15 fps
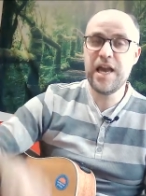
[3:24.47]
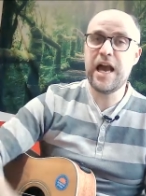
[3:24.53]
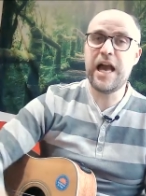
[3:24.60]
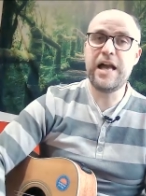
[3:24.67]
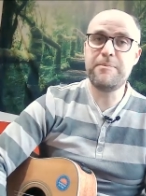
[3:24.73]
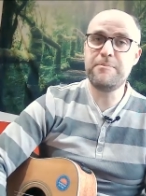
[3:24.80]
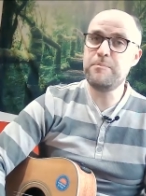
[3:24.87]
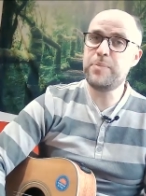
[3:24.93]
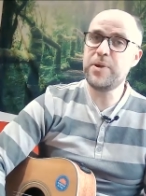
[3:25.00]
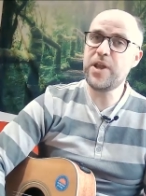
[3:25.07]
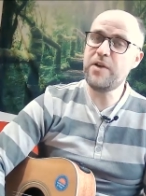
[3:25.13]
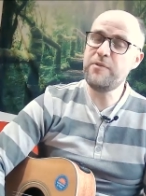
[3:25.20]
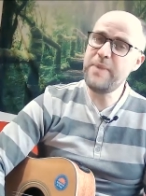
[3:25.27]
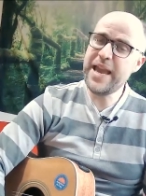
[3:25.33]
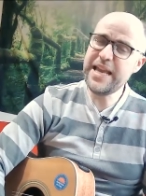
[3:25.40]
But
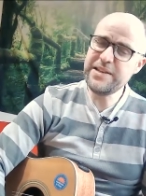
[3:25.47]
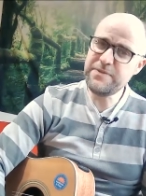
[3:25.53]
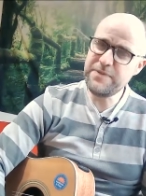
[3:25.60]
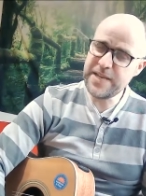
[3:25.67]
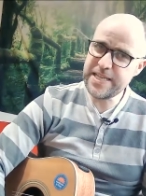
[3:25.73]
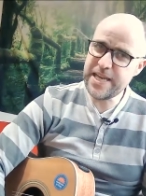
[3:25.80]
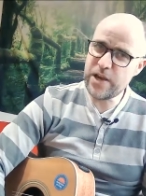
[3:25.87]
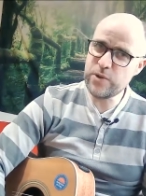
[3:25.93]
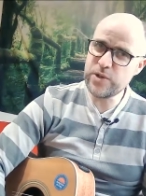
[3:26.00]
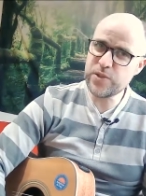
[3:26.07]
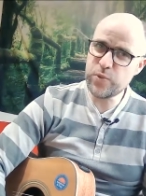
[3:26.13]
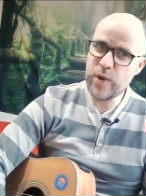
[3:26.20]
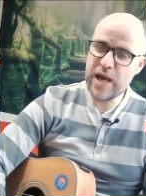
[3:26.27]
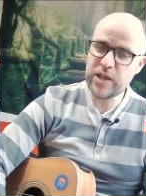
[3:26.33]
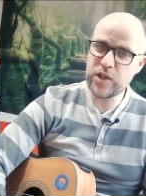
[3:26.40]
I've made a video as
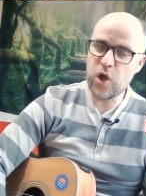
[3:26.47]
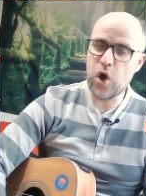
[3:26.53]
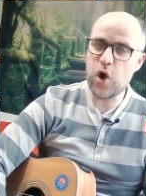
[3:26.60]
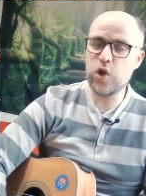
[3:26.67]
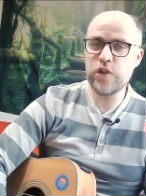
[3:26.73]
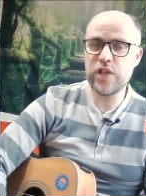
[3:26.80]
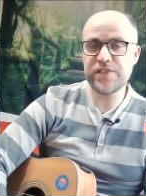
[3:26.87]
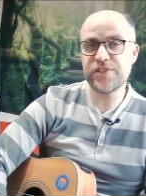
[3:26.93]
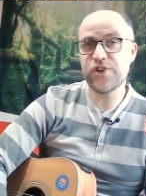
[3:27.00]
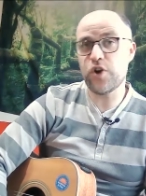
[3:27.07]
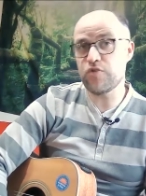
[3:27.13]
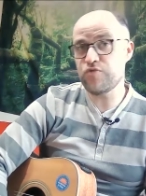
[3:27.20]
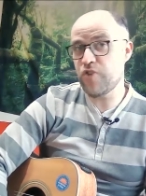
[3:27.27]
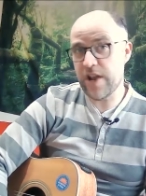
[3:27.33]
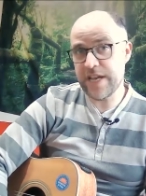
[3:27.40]
well on
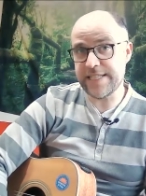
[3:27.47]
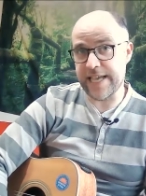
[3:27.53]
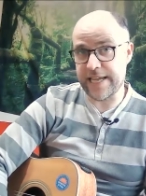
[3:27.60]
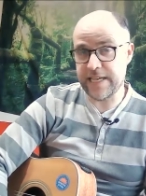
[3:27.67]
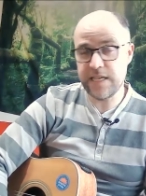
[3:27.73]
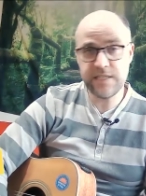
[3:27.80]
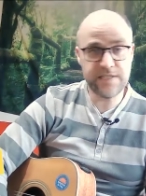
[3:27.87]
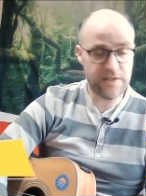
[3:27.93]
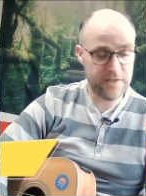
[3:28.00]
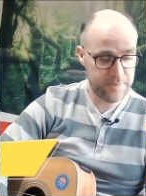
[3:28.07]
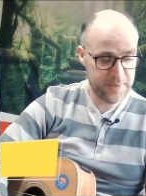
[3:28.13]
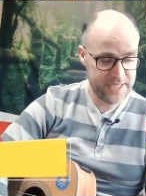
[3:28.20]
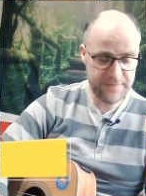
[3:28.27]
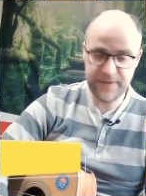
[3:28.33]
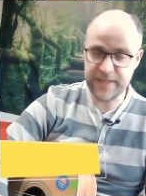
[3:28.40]
songwriting, so
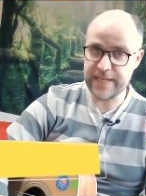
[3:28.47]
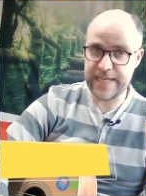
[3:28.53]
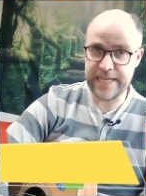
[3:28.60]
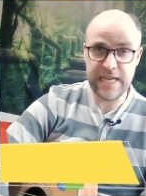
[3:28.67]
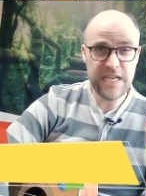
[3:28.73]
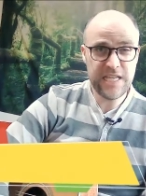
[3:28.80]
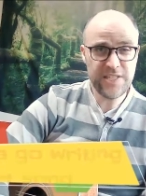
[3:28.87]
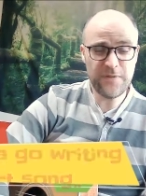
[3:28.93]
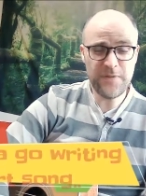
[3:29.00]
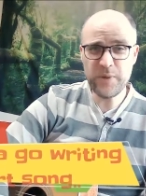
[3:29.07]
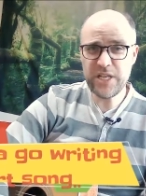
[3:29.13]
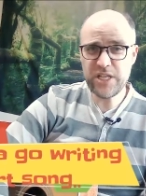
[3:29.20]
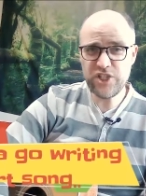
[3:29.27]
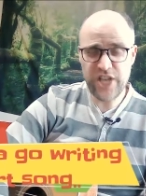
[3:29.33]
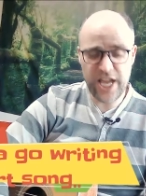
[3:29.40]
specifically, so if you
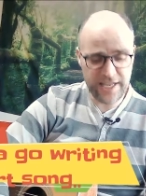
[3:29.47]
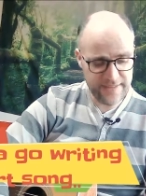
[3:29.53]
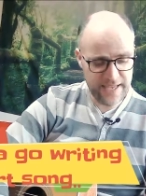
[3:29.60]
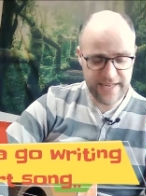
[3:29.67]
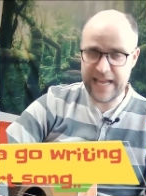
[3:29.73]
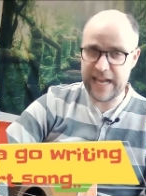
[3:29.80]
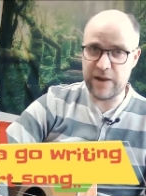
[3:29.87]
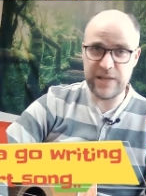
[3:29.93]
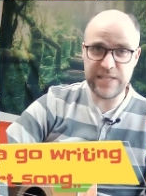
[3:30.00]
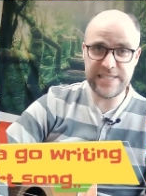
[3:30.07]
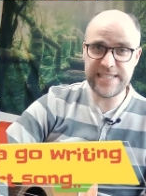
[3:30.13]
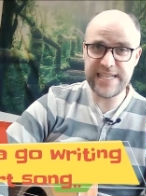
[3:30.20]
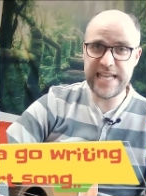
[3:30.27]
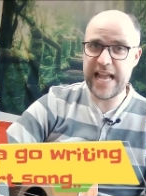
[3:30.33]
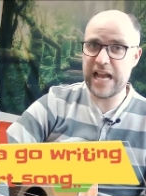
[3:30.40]
want to check that out and
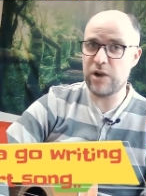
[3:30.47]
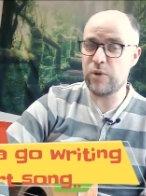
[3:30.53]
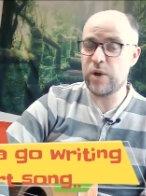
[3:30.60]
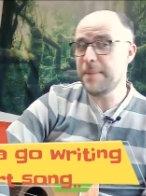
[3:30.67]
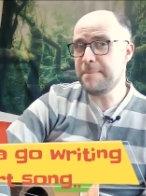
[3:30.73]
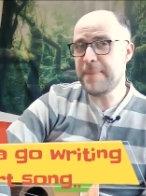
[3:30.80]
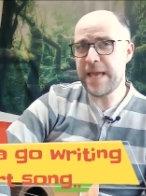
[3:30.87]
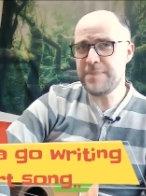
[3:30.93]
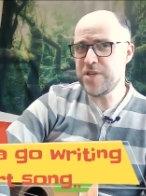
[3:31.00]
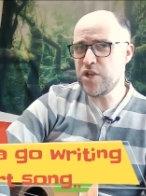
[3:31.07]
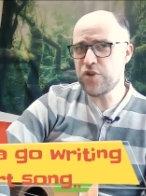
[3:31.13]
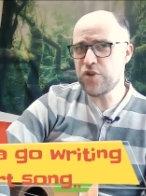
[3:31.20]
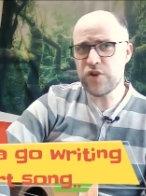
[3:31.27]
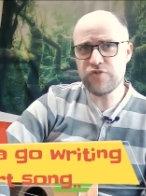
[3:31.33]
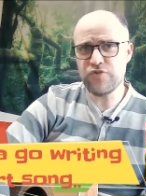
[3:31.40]
see how maybe you
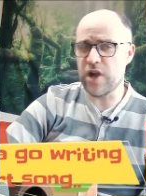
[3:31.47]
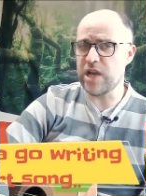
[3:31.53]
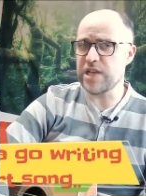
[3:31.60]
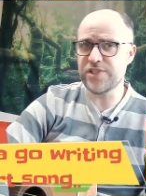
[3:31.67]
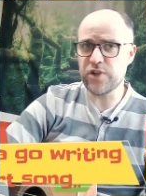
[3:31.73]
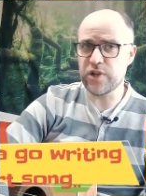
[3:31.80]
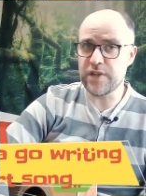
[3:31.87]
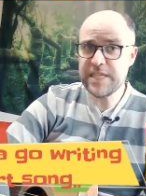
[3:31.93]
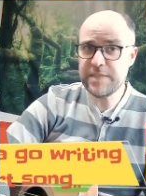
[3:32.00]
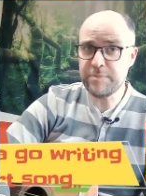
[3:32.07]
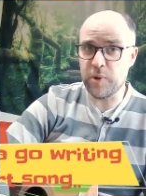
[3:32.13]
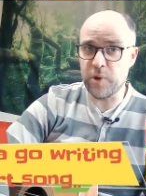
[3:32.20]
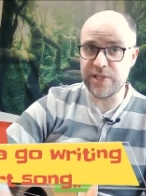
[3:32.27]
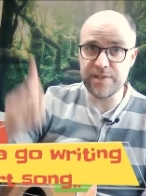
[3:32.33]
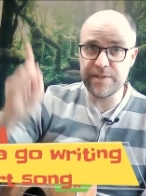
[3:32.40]
could write a song at this
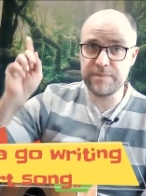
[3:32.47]
point.